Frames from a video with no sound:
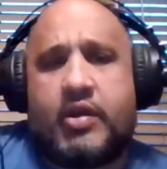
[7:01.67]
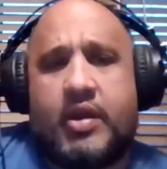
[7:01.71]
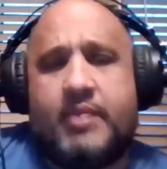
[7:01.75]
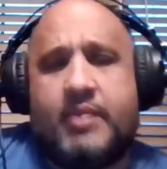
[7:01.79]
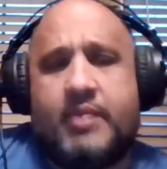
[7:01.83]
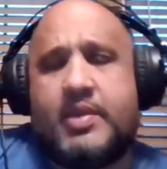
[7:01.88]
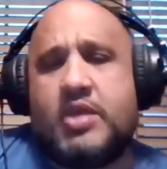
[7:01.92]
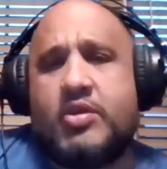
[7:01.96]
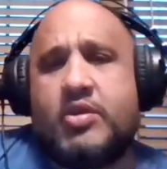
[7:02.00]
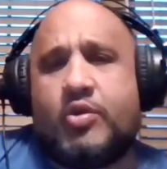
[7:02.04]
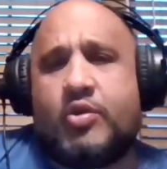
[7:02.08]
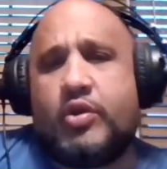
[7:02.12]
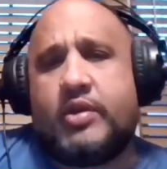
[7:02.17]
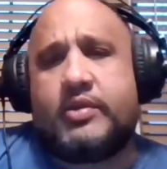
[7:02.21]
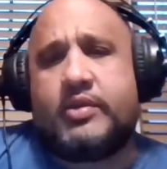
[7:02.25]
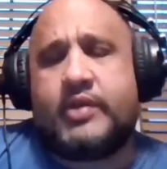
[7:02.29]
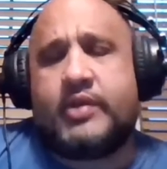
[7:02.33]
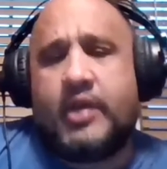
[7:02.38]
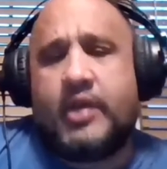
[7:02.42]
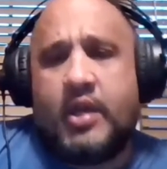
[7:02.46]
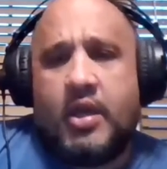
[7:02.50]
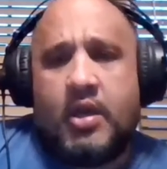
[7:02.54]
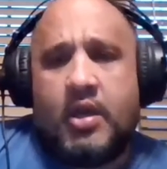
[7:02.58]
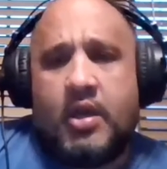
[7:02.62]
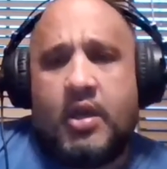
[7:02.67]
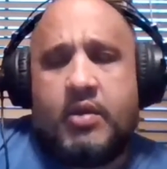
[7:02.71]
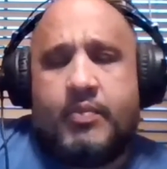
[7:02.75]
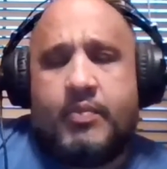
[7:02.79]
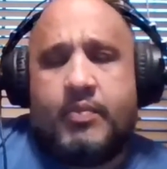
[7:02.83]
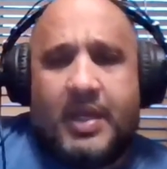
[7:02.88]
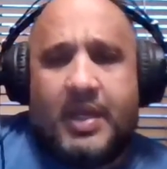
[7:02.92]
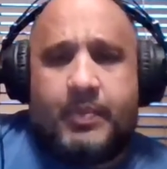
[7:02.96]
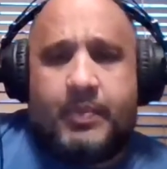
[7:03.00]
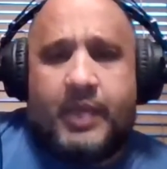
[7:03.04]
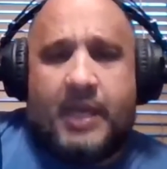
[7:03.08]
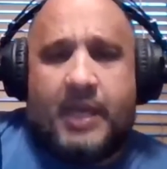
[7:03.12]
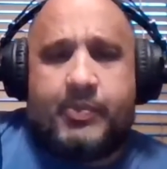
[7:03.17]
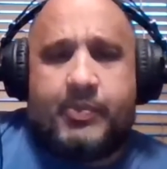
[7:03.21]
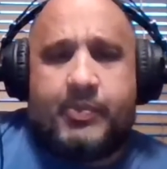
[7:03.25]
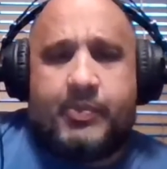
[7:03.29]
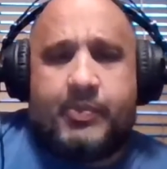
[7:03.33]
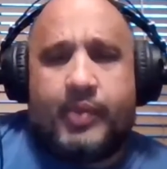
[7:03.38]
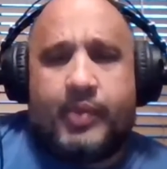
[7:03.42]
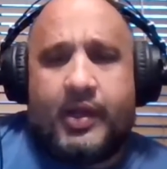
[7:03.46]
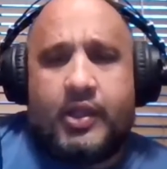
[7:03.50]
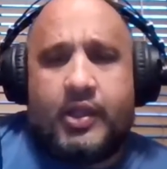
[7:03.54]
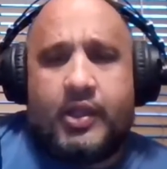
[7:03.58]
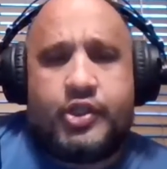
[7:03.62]
I mean, you couldn't meet people,
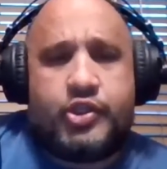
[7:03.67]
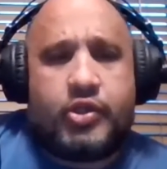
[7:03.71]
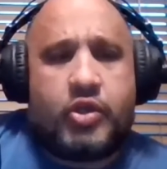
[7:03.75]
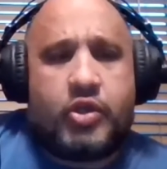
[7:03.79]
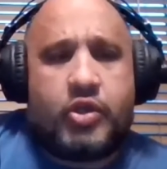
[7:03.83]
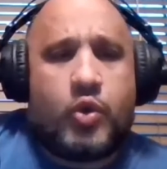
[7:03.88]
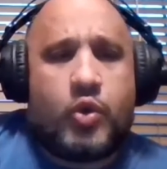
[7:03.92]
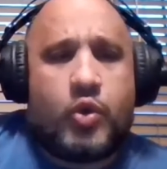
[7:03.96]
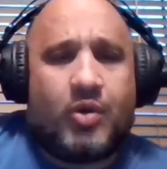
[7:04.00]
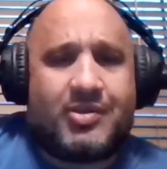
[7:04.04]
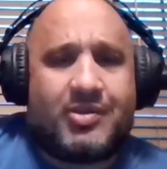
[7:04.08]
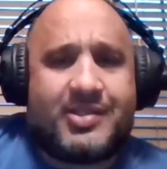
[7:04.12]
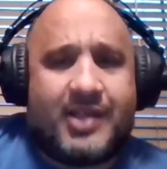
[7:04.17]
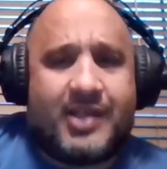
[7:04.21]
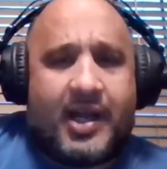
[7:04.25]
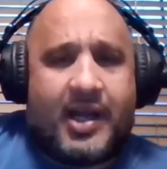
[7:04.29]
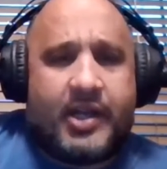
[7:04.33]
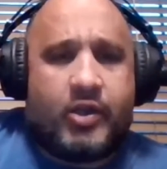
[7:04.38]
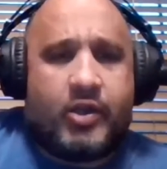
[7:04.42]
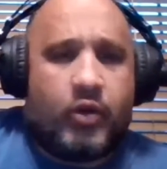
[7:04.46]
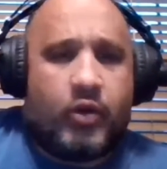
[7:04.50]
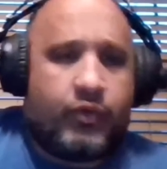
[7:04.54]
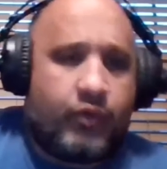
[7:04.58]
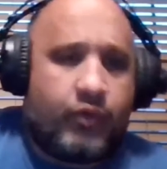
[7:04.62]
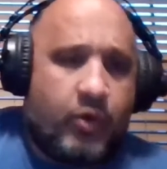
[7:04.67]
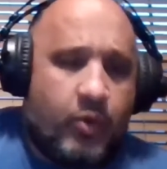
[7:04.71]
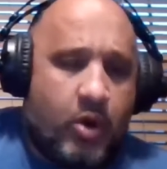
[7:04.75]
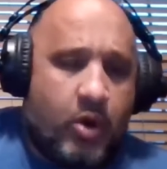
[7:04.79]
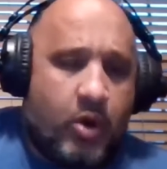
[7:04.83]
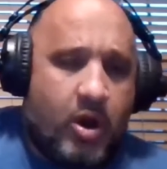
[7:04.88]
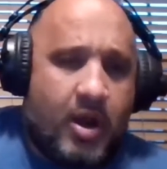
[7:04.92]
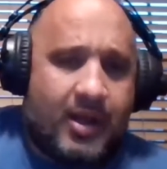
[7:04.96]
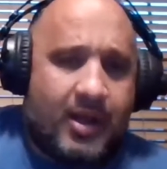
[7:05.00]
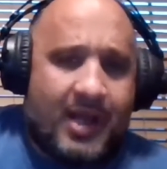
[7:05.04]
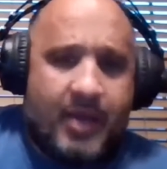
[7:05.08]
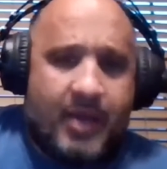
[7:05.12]
but at least you could go outside, go for a walk.